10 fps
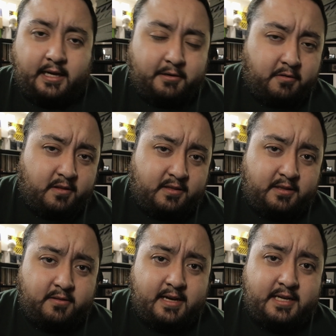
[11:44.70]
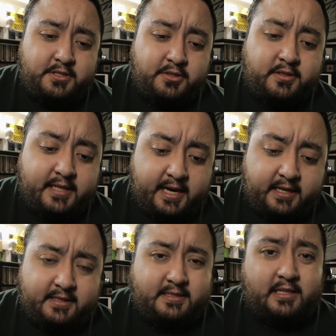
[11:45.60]
Another thing you guys should get
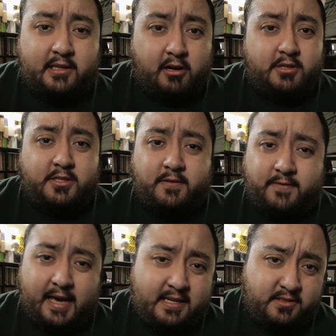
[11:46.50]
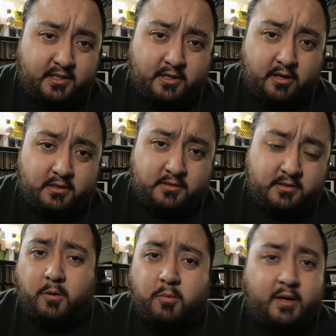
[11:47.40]
is lots of SD cards
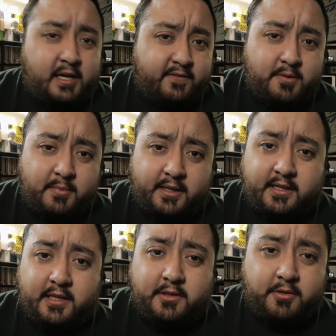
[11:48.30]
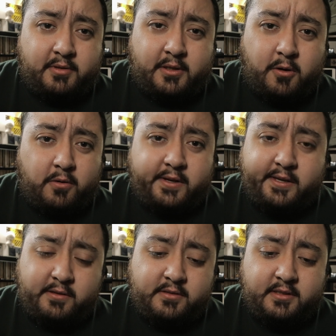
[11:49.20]
or whatever media your recorder
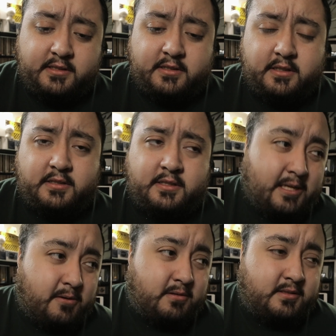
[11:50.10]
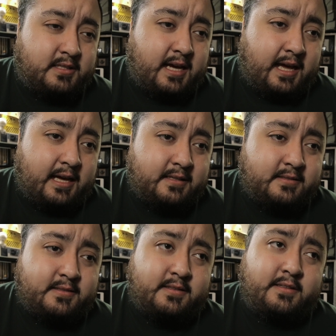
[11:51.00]
uses, because those
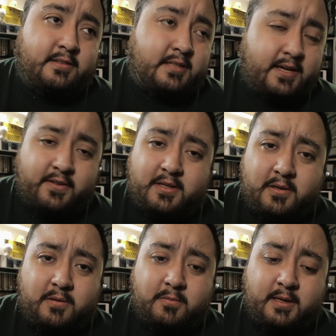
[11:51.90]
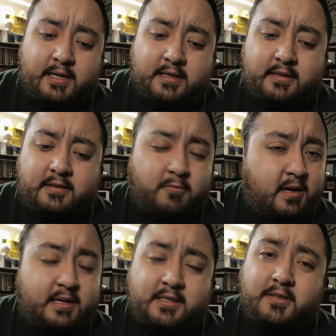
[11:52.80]
guys, you never know when
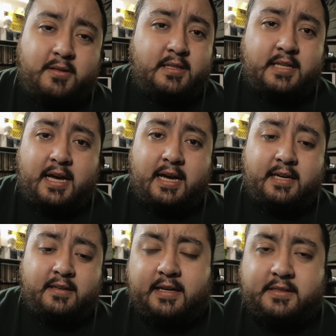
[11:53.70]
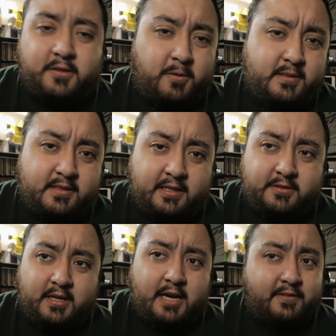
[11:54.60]
one is gonna die, and it's always nice
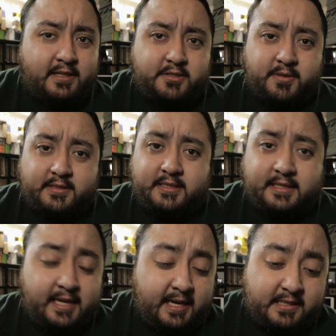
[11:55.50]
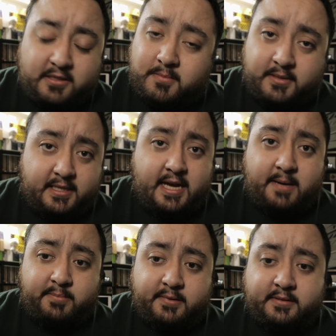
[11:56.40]
to have extras in case something
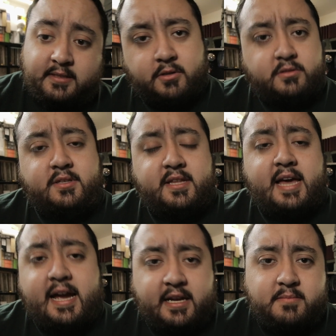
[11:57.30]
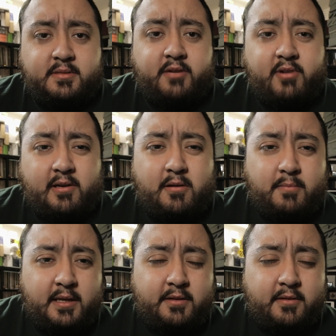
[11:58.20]
happens. Those are the items I
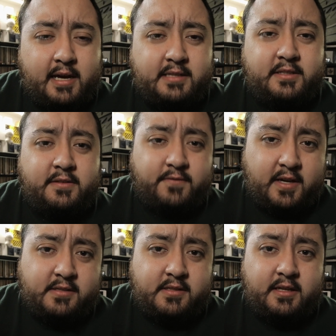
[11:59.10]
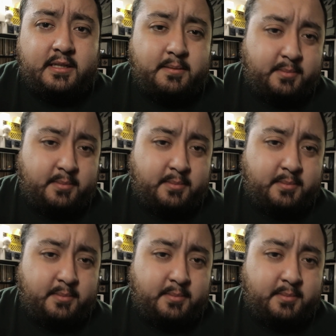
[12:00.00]
recommend you guys investing at the